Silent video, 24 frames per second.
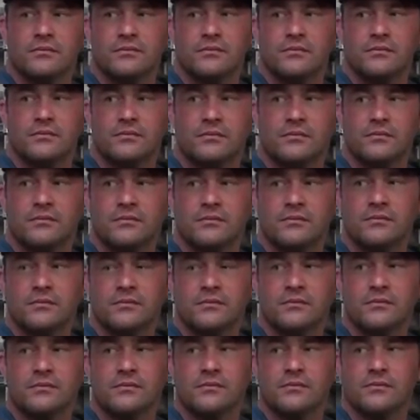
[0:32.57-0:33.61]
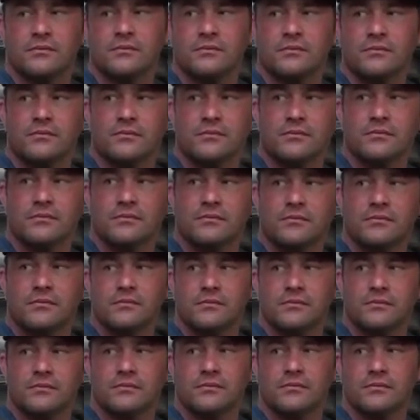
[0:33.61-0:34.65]

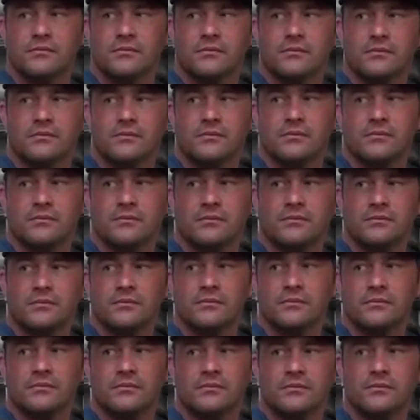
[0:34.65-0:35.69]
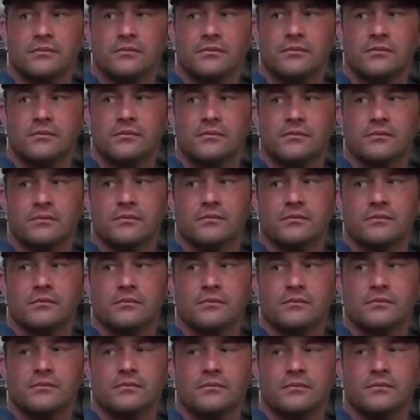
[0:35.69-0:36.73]

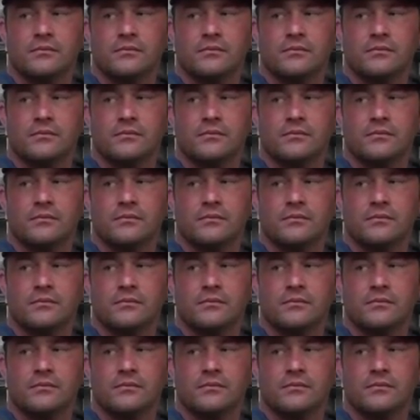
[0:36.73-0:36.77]
(not speaking)